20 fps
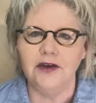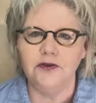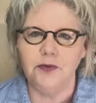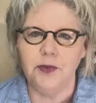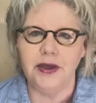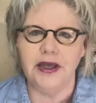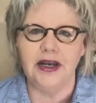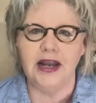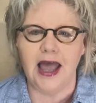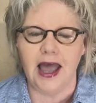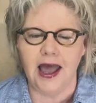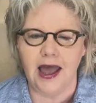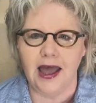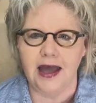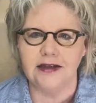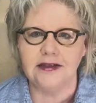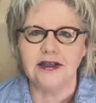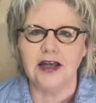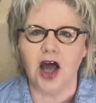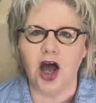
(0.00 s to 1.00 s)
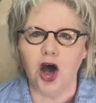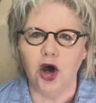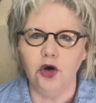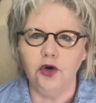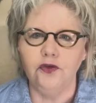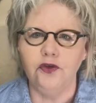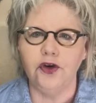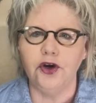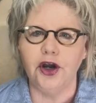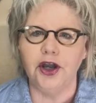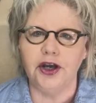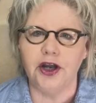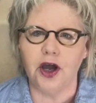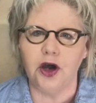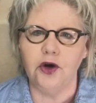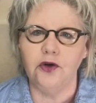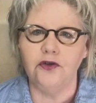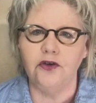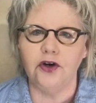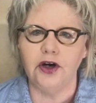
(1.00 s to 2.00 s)
have been asked over and
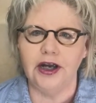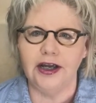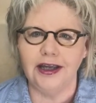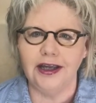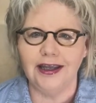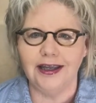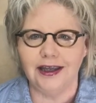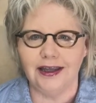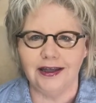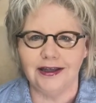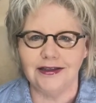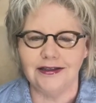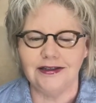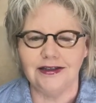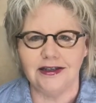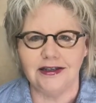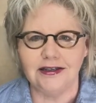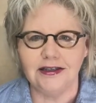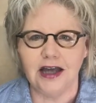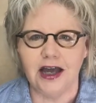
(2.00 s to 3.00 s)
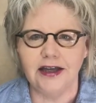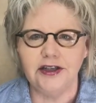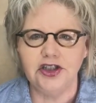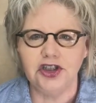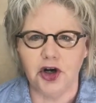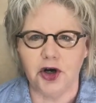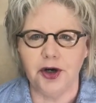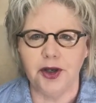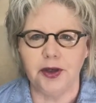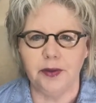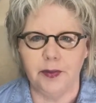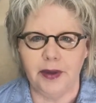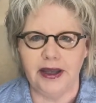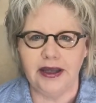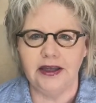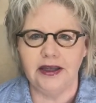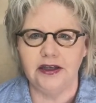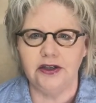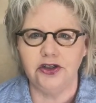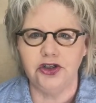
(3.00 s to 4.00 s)
over again since I started
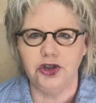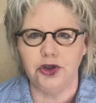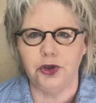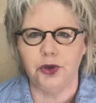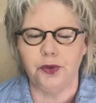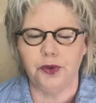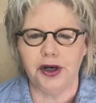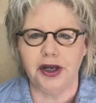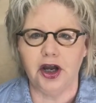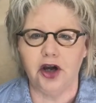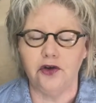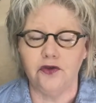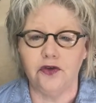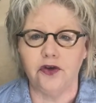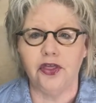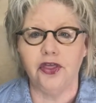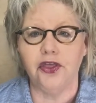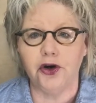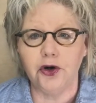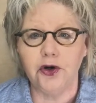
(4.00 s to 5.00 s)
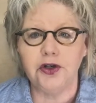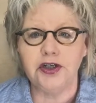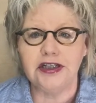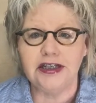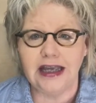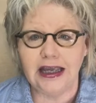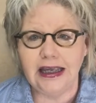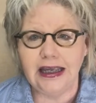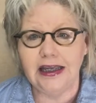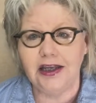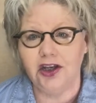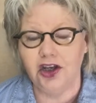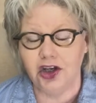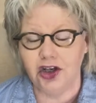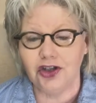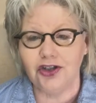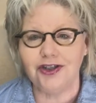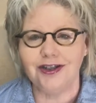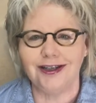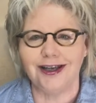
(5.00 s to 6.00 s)
making jewelry over 13
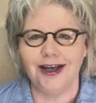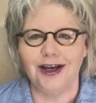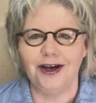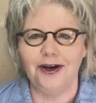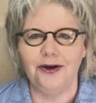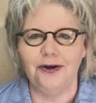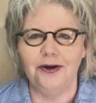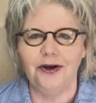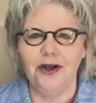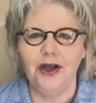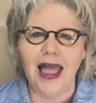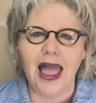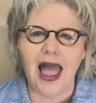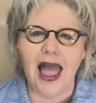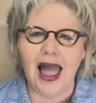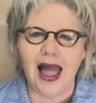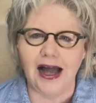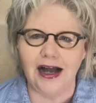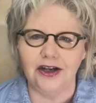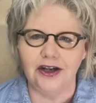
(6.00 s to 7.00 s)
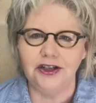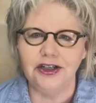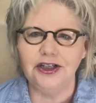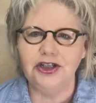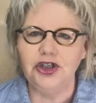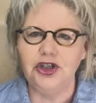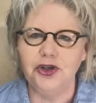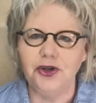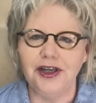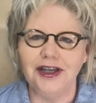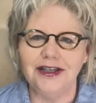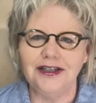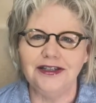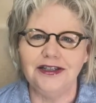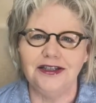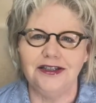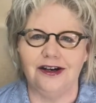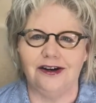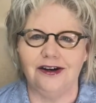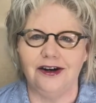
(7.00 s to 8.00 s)
years ago, how did you get
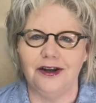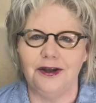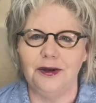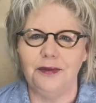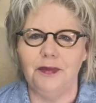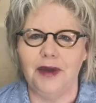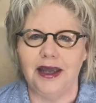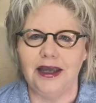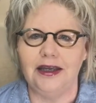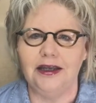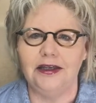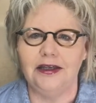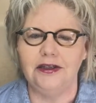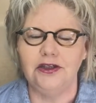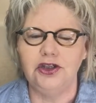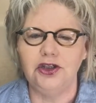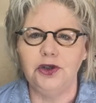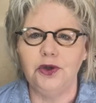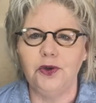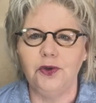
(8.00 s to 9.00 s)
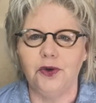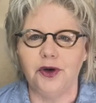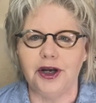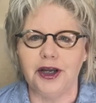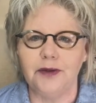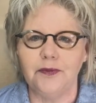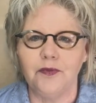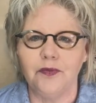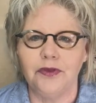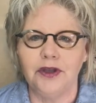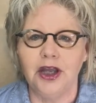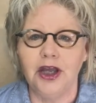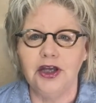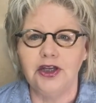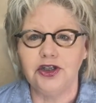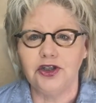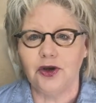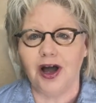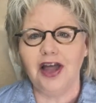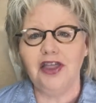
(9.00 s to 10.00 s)
started making jewelry?
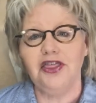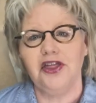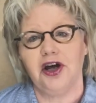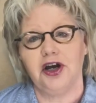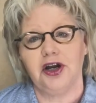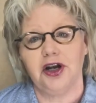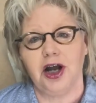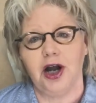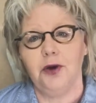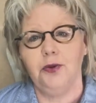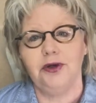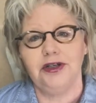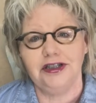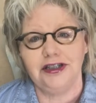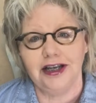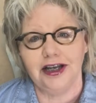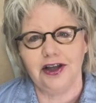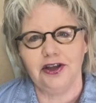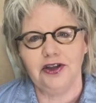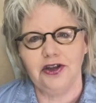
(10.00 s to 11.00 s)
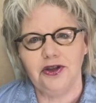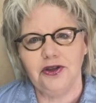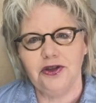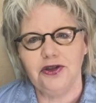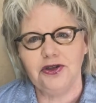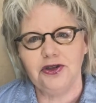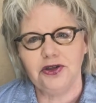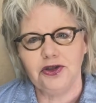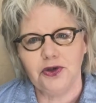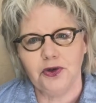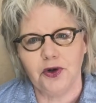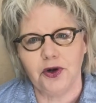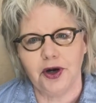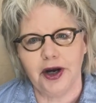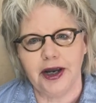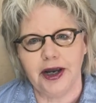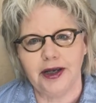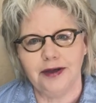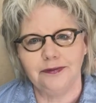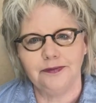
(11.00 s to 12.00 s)
So I thought I would tell you the
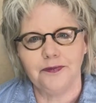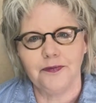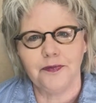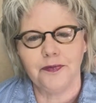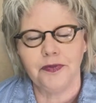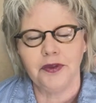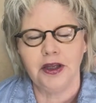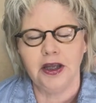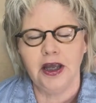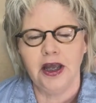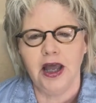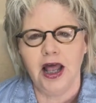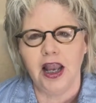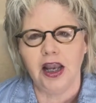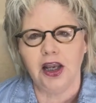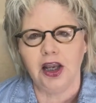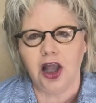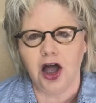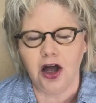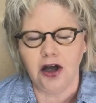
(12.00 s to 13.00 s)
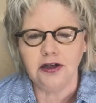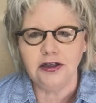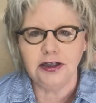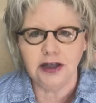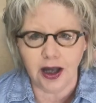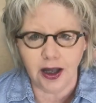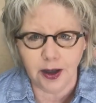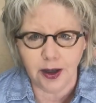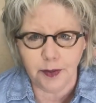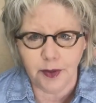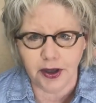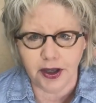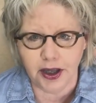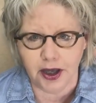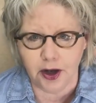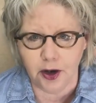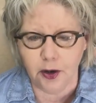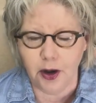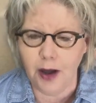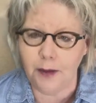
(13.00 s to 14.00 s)
story. Long time
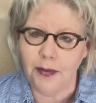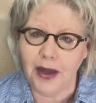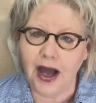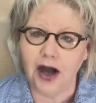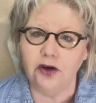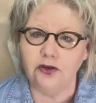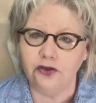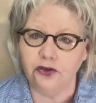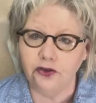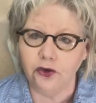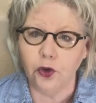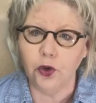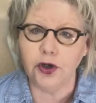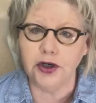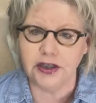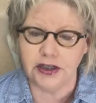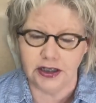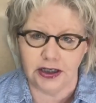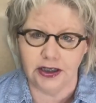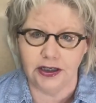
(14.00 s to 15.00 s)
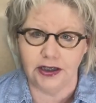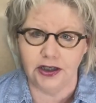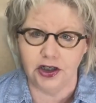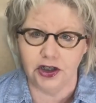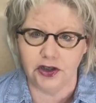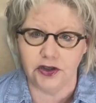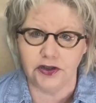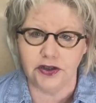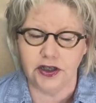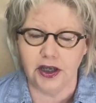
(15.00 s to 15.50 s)
ago, about 14 years